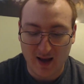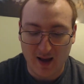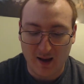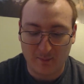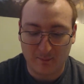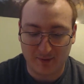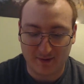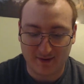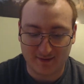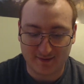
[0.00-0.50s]

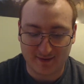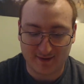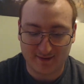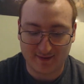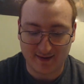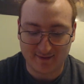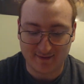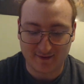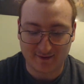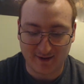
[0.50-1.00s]
Because I
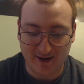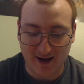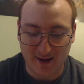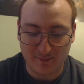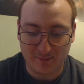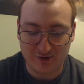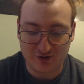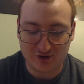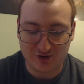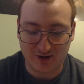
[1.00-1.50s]
set the time
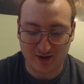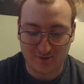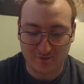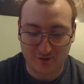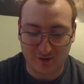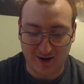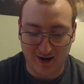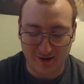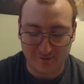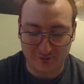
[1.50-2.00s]
machine for
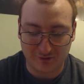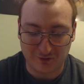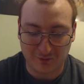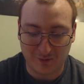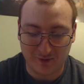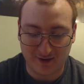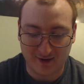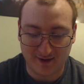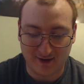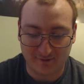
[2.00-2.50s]
everyone
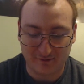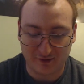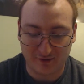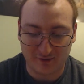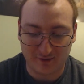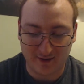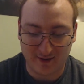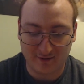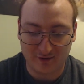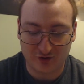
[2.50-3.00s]
and
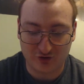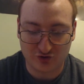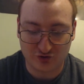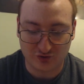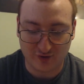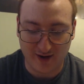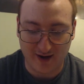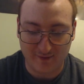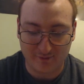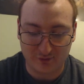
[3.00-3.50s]
everything to
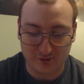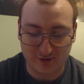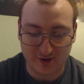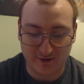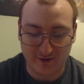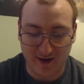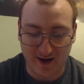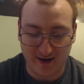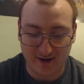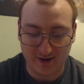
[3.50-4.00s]
travel to
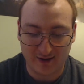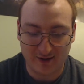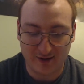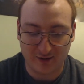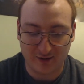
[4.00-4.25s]
that year,